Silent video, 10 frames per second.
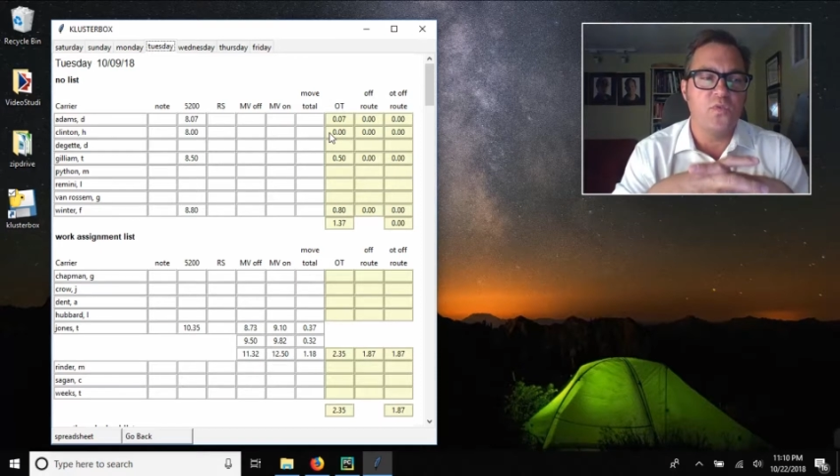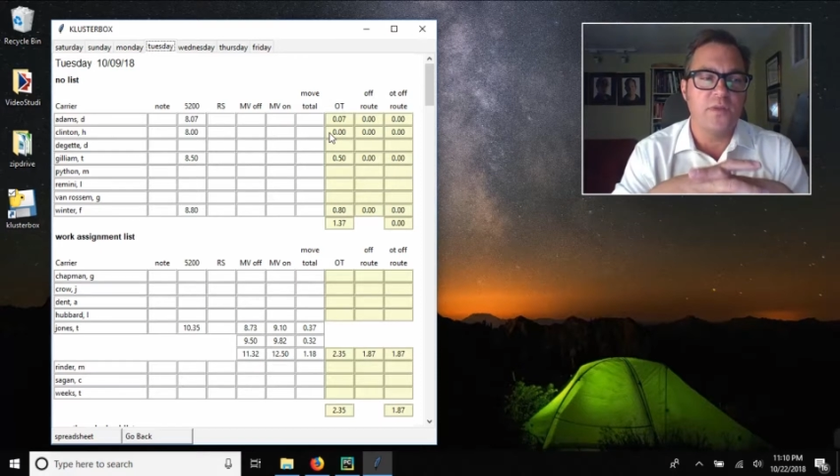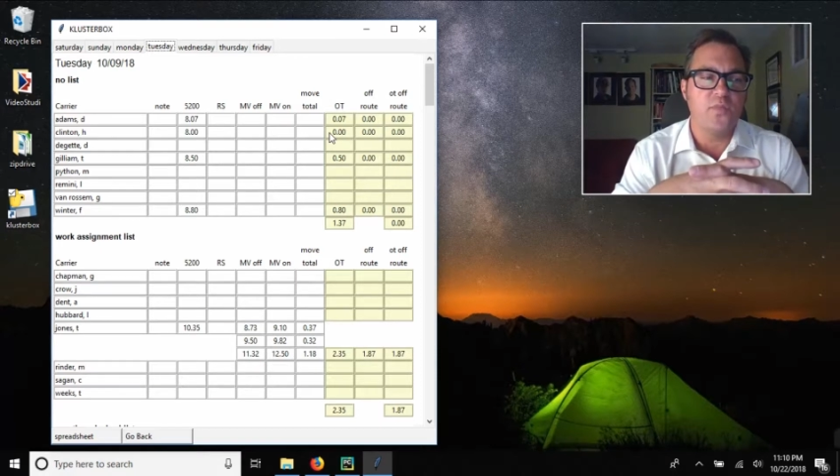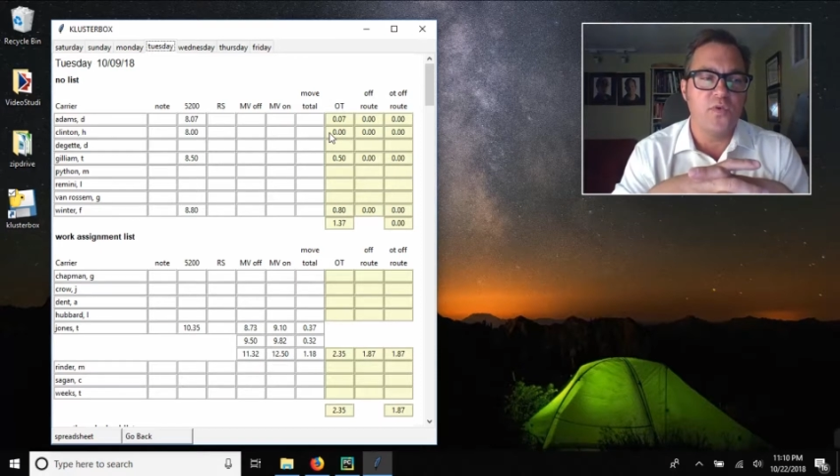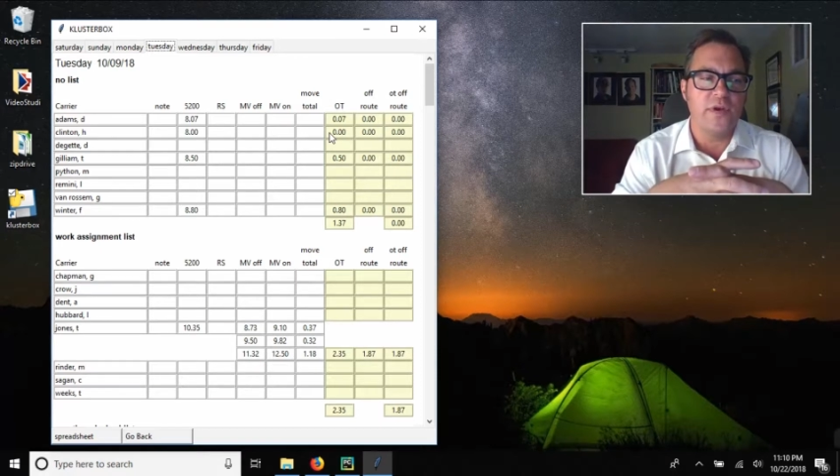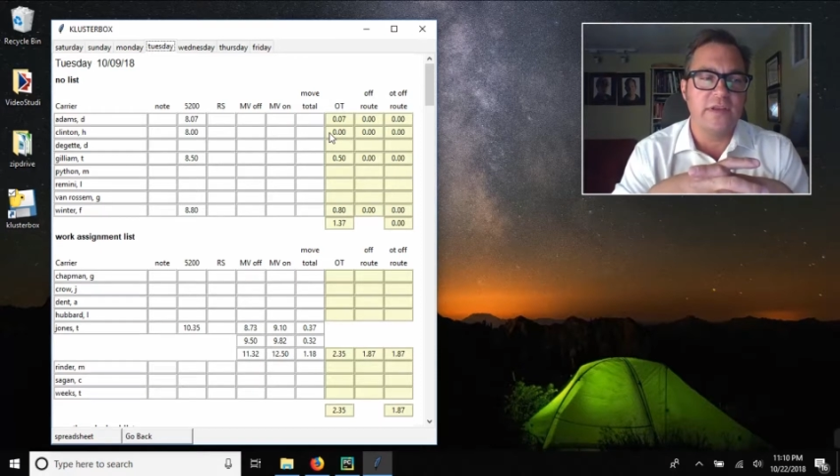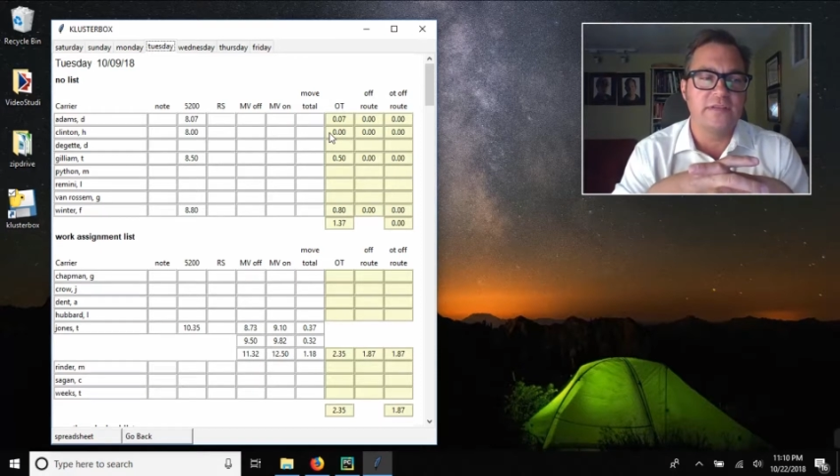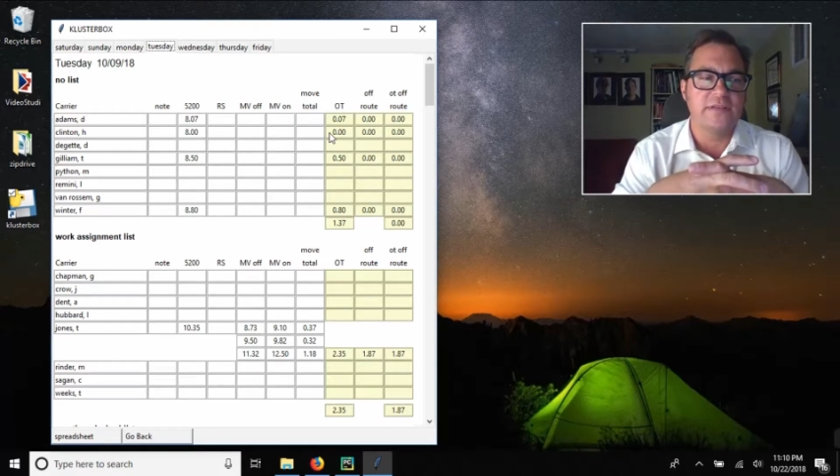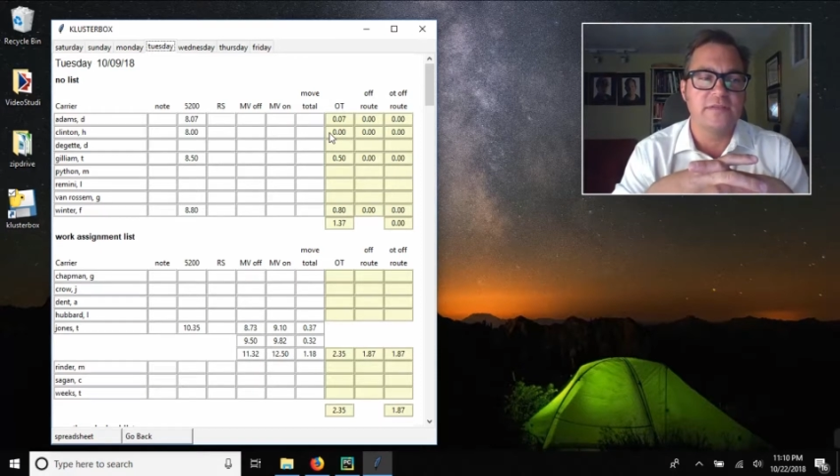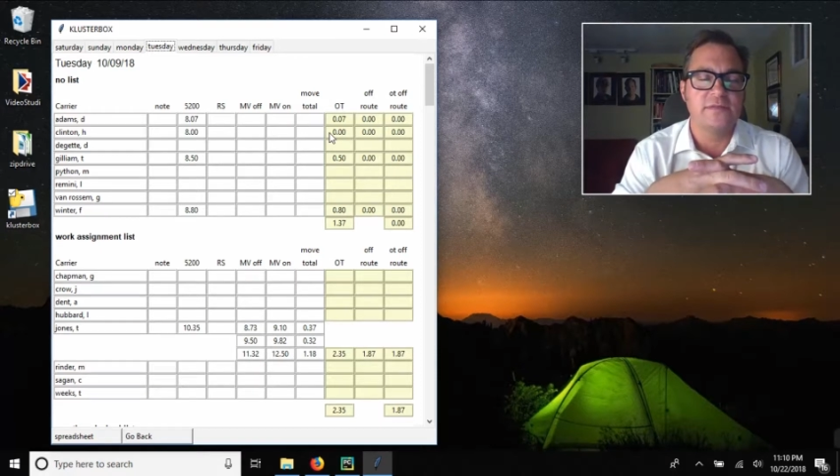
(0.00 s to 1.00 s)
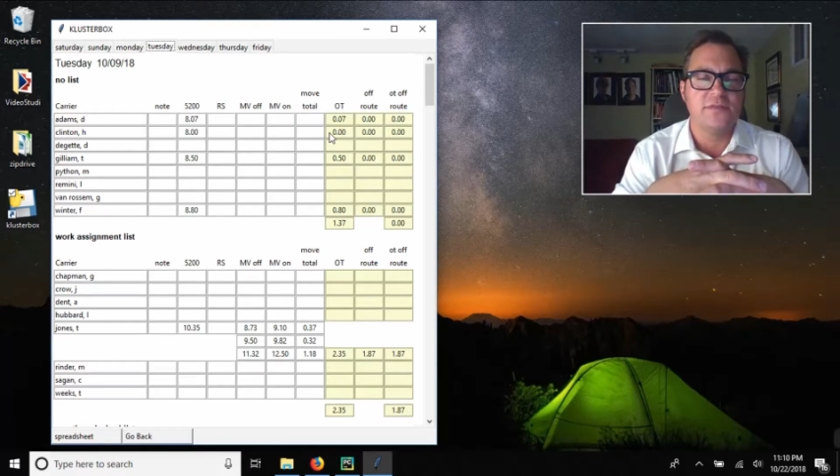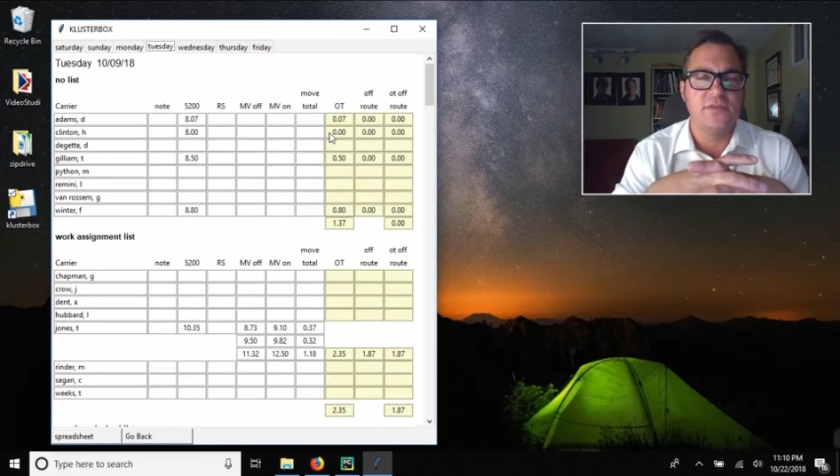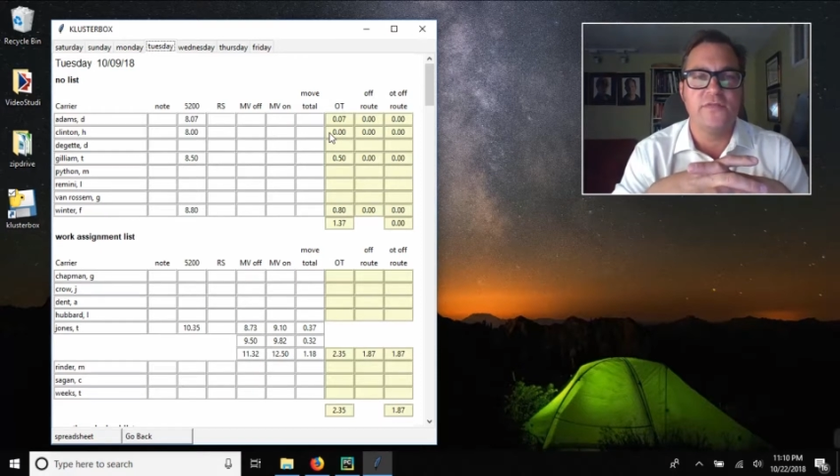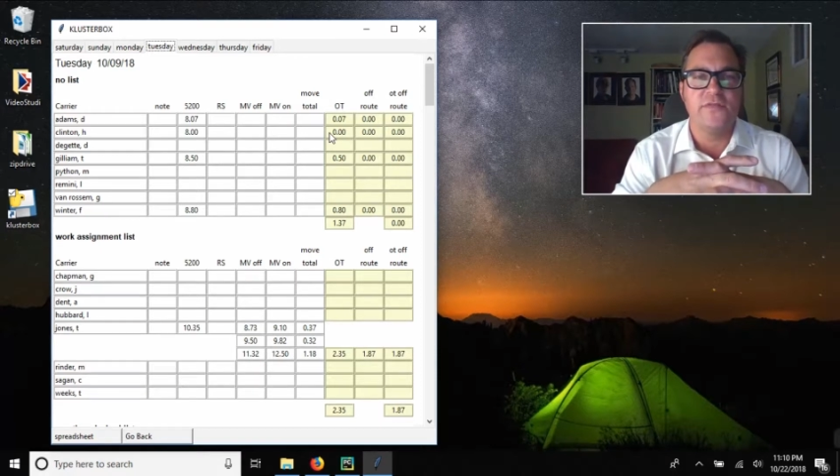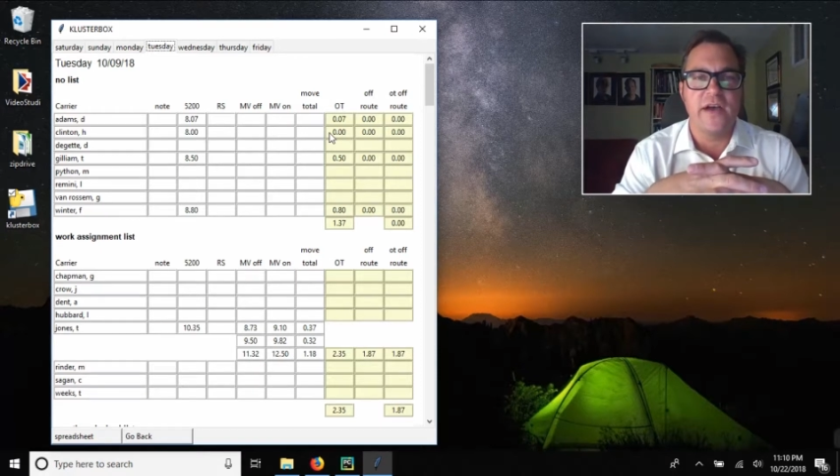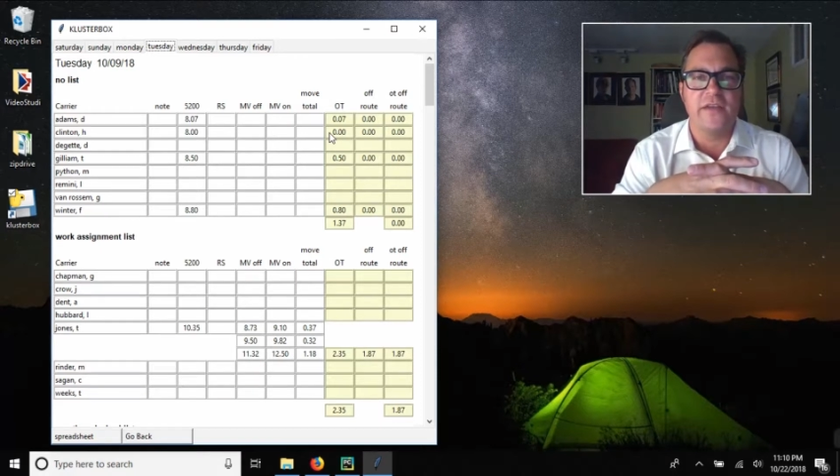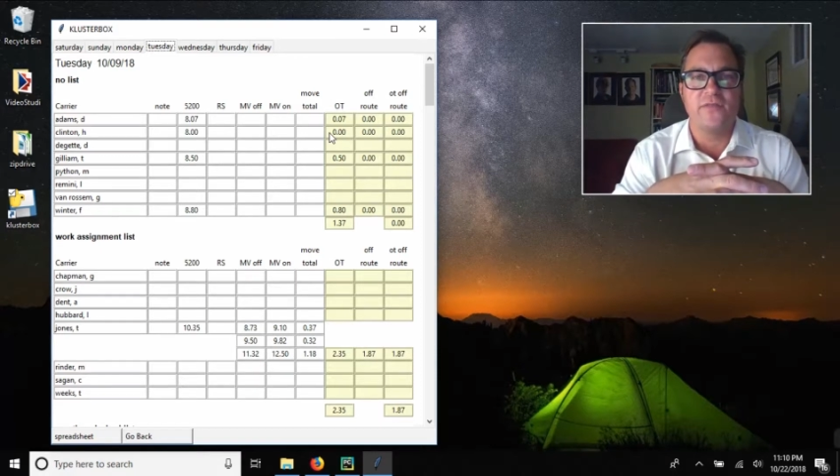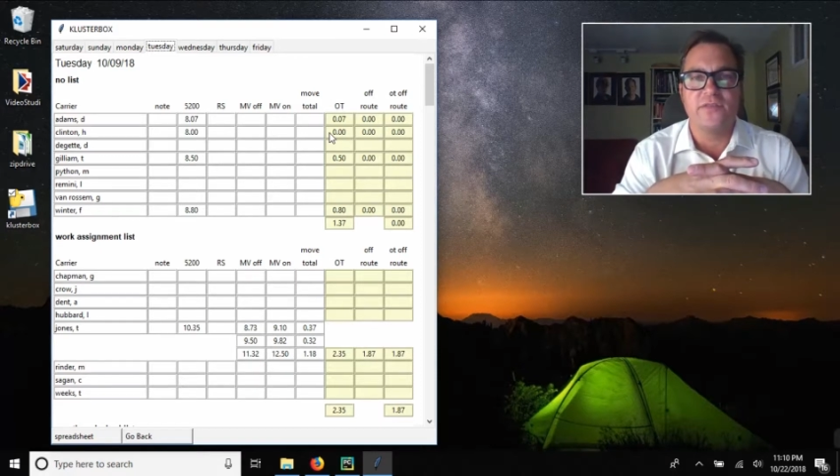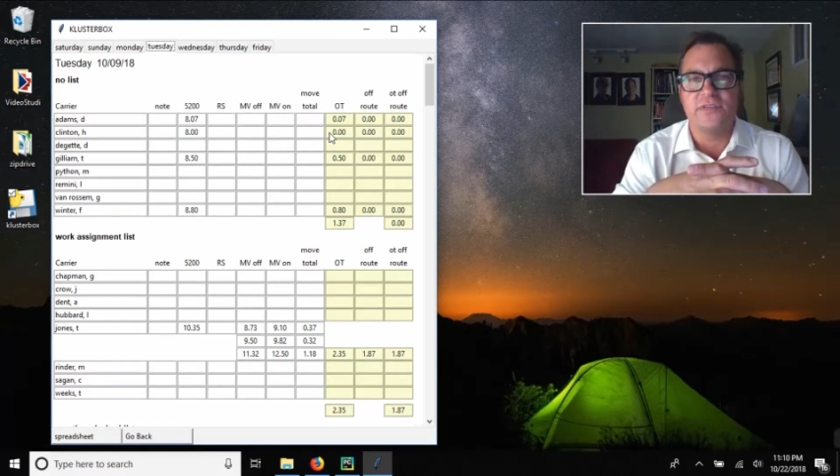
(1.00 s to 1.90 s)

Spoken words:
1.25,